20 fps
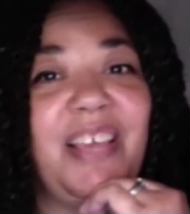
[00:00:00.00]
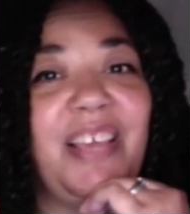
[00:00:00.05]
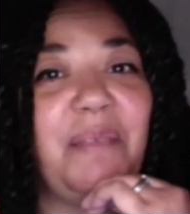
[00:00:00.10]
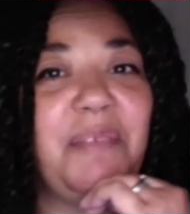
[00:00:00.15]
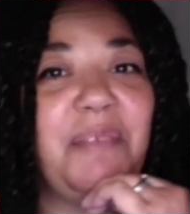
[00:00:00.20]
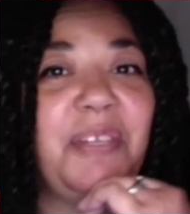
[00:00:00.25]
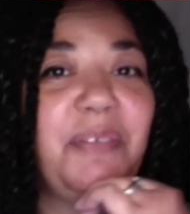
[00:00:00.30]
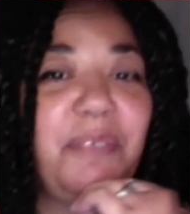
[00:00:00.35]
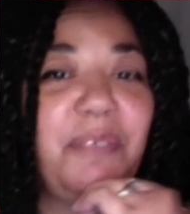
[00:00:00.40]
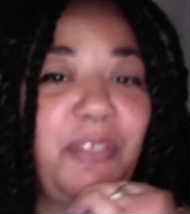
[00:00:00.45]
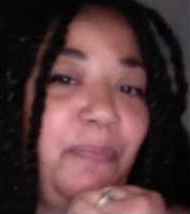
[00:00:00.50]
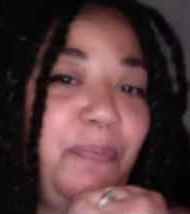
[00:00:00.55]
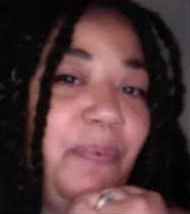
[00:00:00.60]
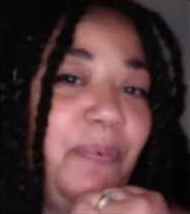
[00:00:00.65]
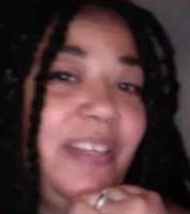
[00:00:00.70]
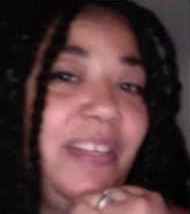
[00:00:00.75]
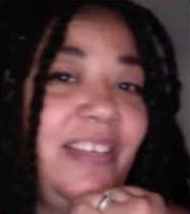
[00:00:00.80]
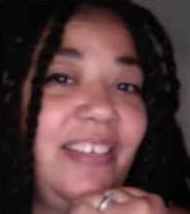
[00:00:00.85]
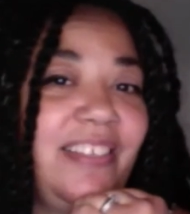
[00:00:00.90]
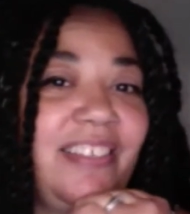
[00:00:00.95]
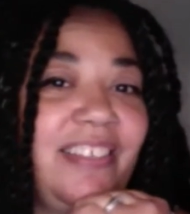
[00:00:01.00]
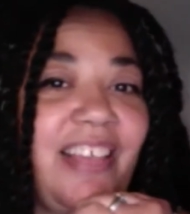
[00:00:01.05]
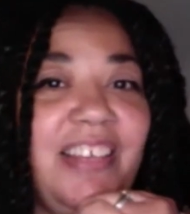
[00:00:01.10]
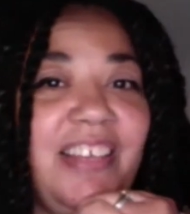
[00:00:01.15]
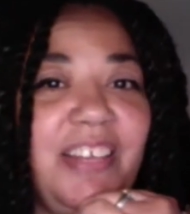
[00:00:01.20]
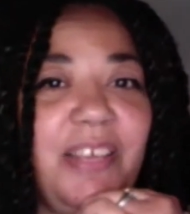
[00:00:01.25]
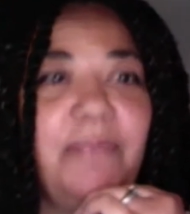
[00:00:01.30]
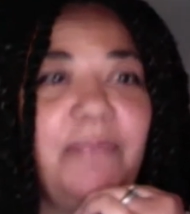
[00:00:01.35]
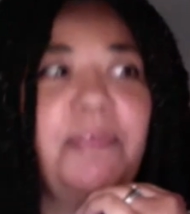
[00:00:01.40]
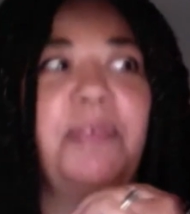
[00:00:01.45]
I mean, it was pretty
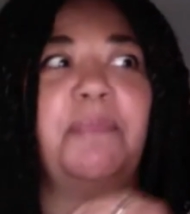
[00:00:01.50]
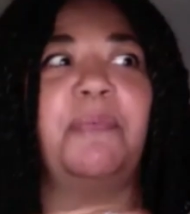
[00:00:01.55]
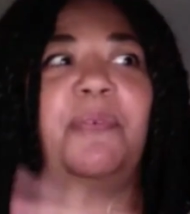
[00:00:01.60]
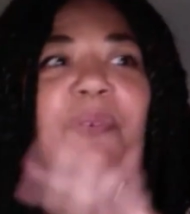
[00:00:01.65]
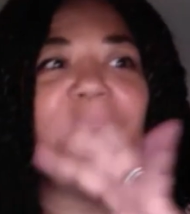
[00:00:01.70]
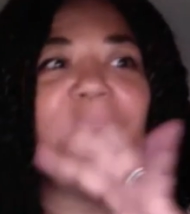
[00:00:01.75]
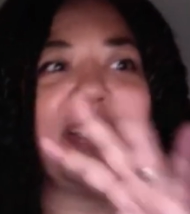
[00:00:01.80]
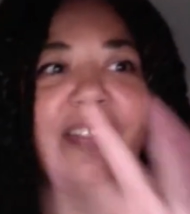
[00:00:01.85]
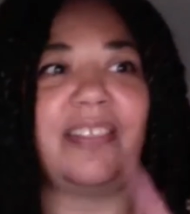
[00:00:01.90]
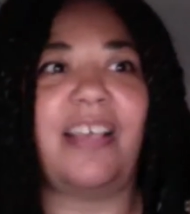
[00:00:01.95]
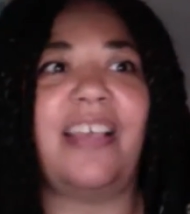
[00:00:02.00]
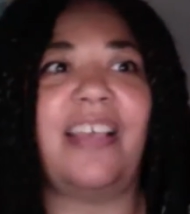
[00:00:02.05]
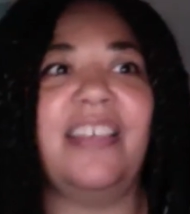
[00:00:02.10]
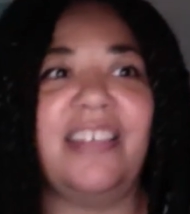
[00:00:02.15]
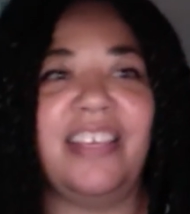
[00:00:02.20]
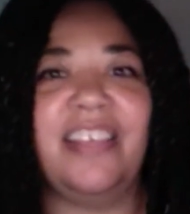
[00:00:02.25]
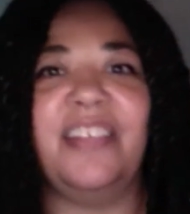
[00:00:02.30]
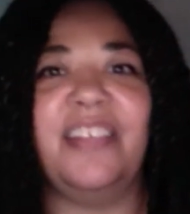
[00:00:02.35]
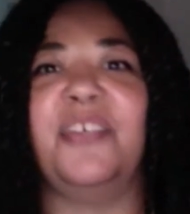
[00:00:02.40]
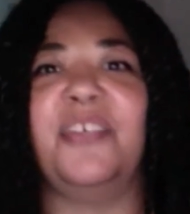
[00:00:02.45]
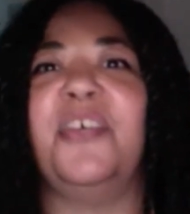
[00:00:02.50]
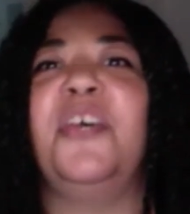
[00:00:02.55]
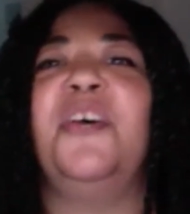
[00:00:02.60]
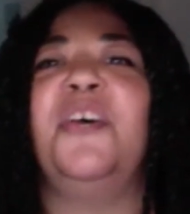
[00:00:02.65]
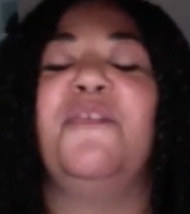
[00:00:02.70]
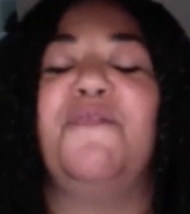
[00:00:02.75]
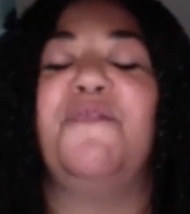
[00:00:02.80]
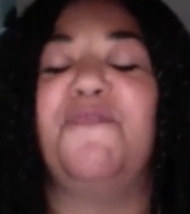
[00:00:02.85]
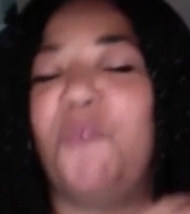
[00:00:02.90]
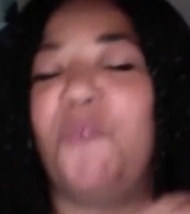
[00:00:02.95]
exciting. People were excited
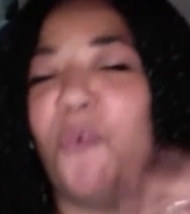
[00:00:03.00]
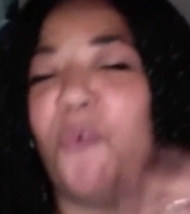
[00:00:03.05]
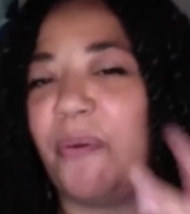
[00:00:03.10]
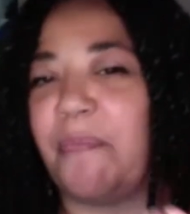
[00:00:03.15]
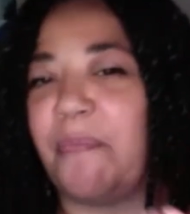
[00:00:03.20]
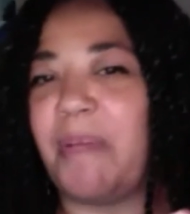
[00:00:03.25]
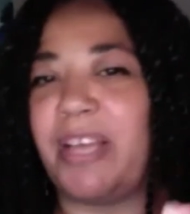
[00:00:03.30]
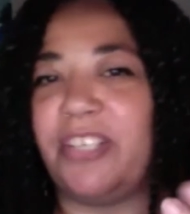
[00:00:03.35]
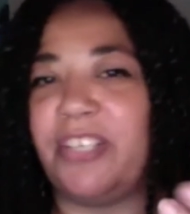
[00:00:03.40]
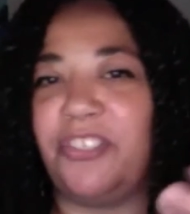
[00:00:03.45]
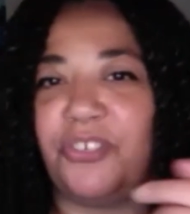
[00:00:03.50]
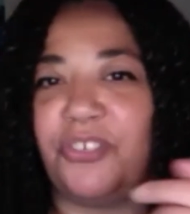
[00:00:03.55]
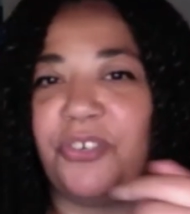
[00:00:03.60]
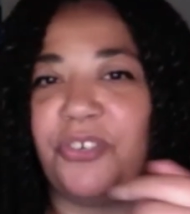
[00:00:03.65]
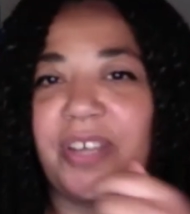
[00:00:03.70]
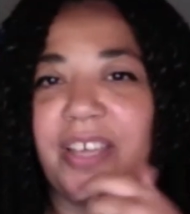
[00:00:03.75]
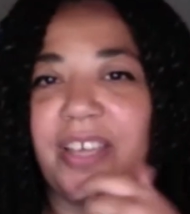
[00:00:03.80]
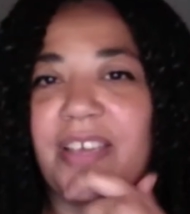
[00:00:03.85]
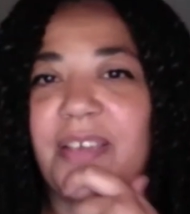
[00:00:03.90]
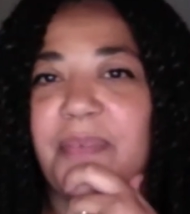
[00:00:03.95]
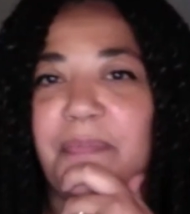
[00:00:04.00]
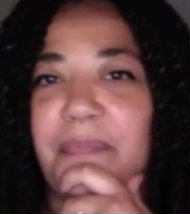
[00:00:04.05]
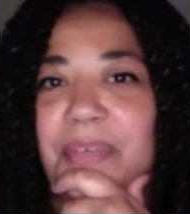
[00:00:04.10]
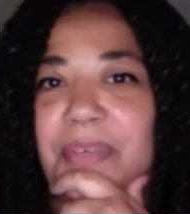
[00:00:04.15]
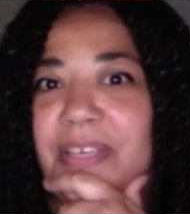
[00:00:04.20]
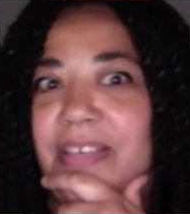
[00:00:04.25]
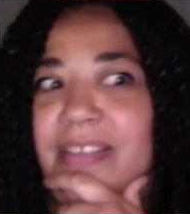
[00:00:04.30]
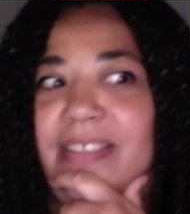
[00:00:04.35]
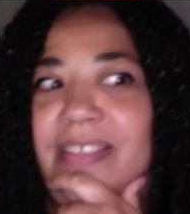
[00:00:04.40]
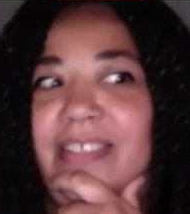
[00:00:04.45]
for my journey,
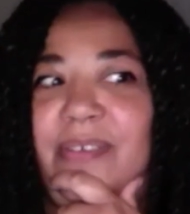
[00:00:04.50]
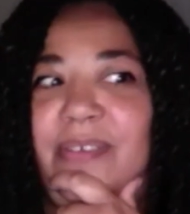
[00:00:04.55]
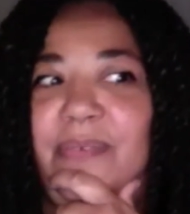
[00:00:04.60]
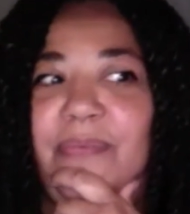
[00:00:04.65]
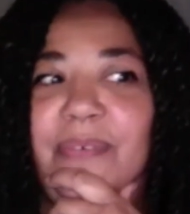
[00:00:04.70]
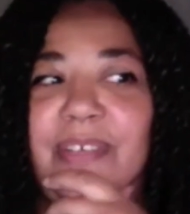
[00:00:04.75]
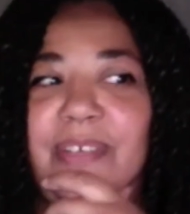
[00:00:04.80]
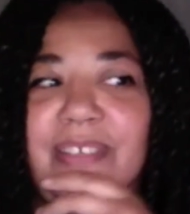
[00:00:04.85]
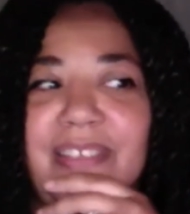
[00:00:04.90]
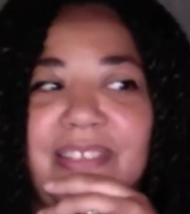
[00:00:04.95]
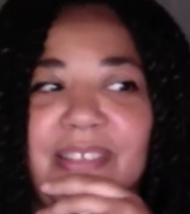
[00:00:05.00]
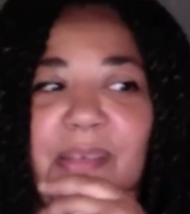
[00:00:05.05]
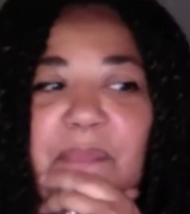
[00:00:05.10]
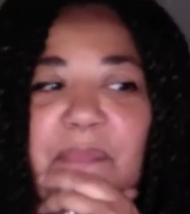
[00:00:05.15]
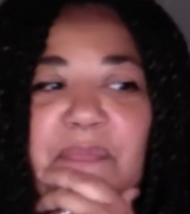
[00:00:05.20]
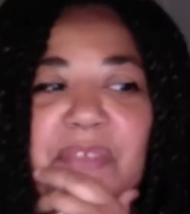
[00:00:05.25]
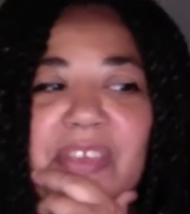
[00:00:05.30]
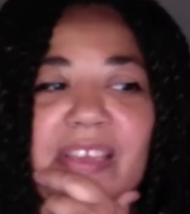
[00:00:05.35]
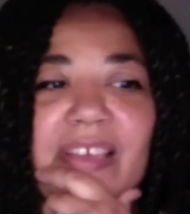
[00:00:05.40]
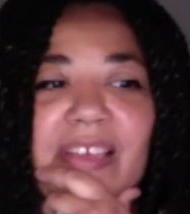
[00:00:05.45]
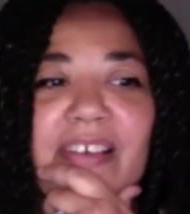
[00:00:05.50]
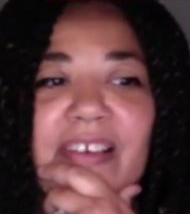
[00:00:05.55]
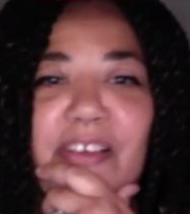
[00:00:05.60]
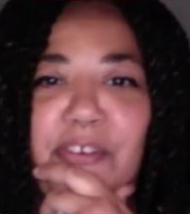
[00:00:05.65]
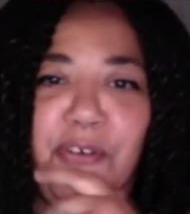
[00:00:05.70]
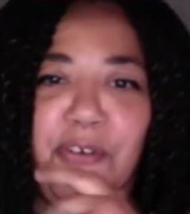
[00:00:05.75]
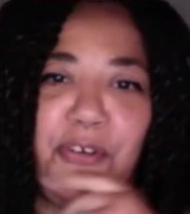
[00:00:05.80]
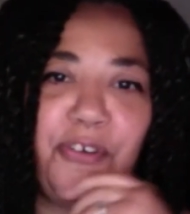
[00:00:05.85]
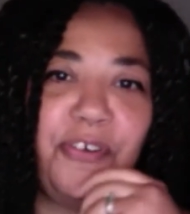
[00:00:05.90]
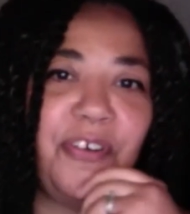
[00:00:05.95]
because it was something
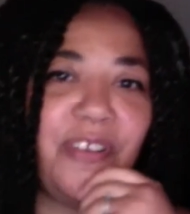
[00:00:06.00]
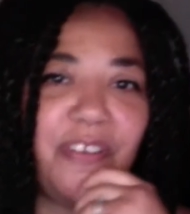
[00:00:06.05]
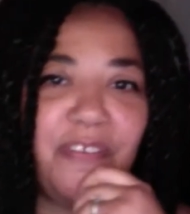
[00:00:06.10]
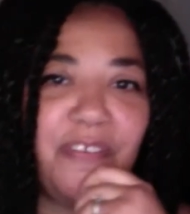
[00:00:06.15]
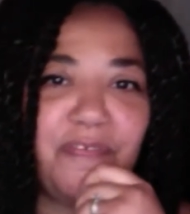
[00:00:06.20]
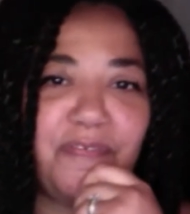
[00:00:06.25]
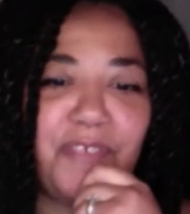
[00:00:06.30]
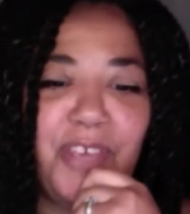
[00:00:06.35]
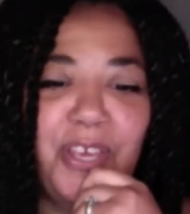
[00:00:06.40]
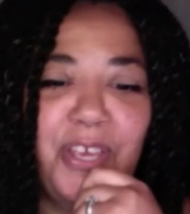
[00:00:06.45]
unheard of.